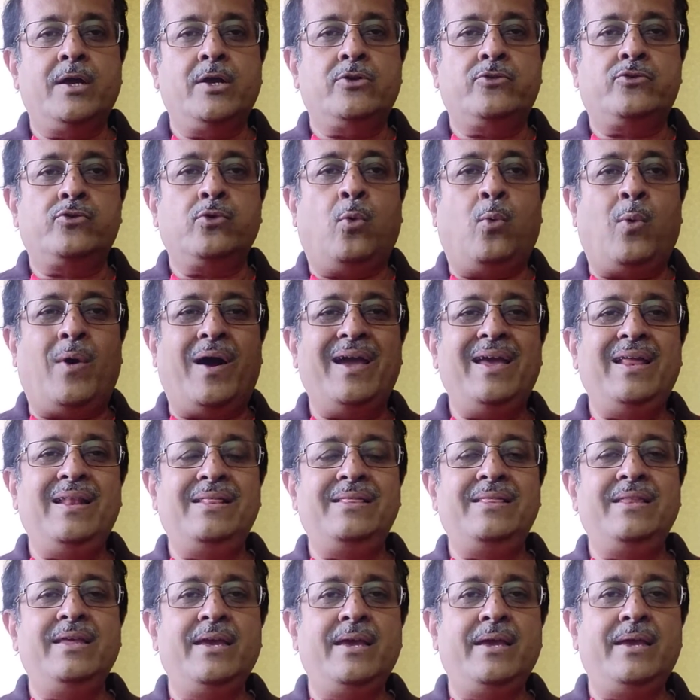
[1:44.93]
So
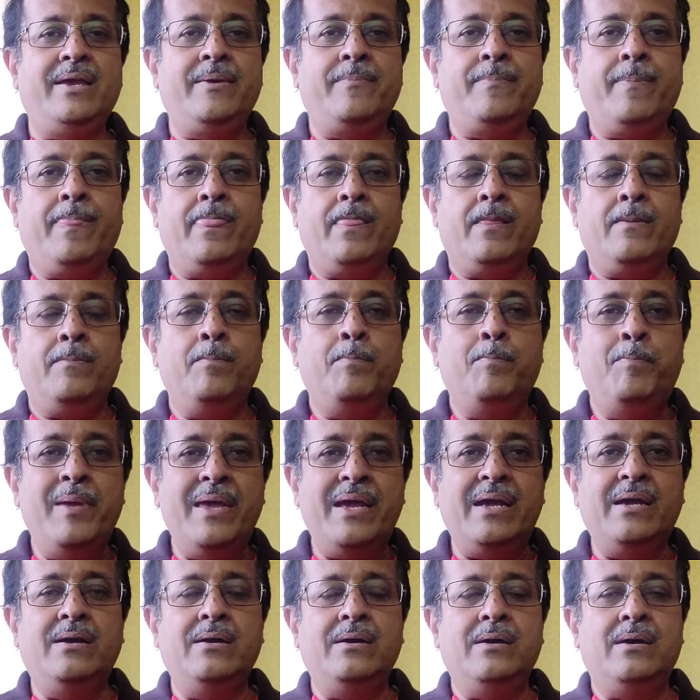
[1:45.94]
while the
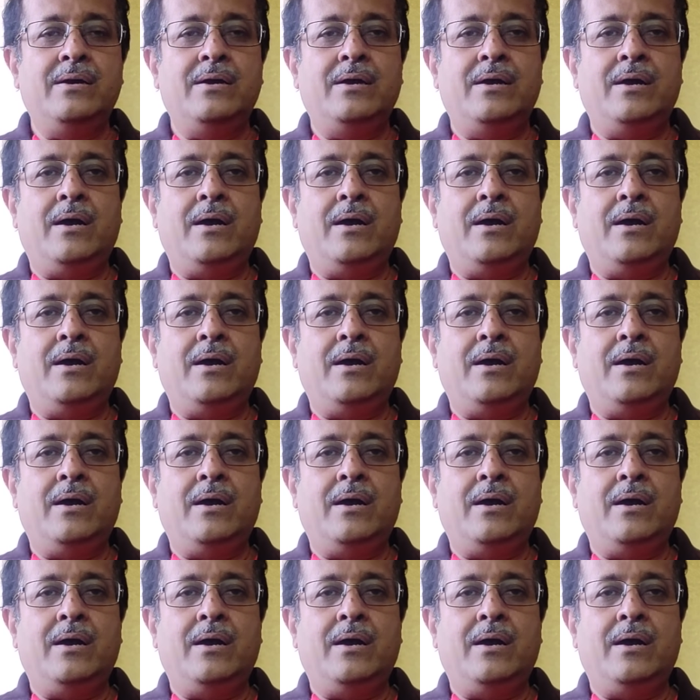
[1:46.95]
big